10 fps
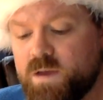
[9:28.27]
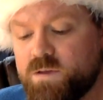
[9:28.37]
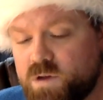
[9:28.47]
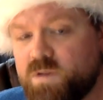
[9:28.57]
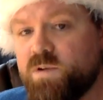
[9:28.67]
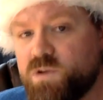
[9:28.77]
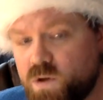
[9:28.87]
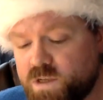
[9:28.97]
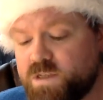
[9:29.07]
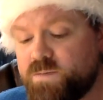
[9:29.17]
Donovan
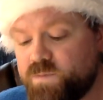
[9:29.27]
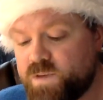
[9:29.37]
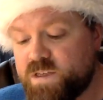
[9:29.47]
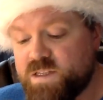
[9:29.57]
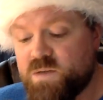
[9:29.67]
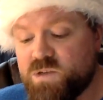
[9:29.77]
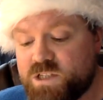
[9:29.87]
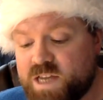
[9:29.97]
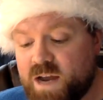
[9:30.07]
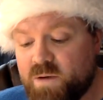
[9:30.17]
nodded, still
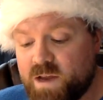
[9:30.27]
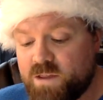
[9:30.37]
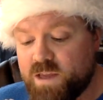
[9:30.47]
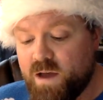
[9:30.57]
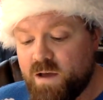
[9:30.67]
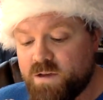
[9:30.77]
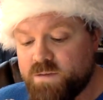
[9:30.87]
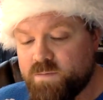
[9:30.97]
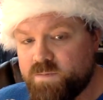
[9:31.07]
staring at the yard.